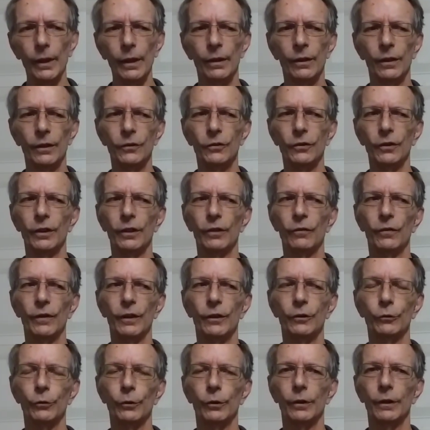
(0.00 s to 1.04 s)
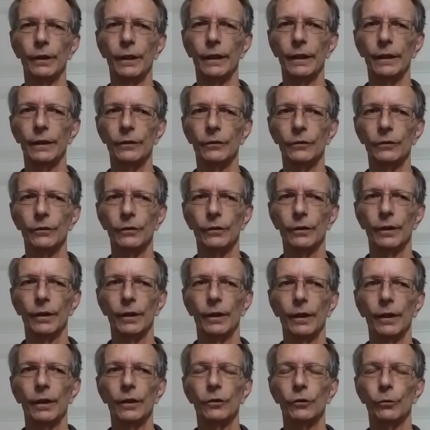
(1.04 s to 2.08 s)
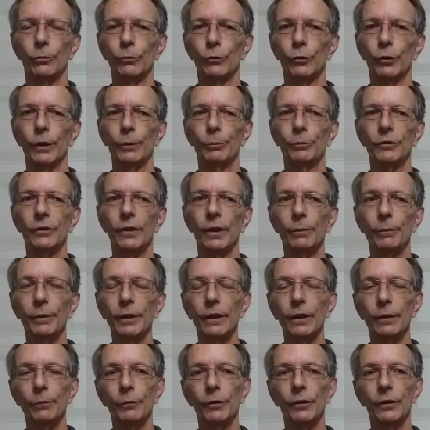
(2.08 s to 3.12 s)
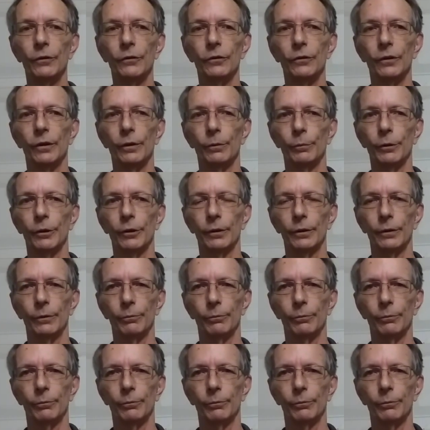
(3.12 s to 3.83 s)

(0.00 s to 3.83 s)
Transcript: this individual has some trips coming up this summer.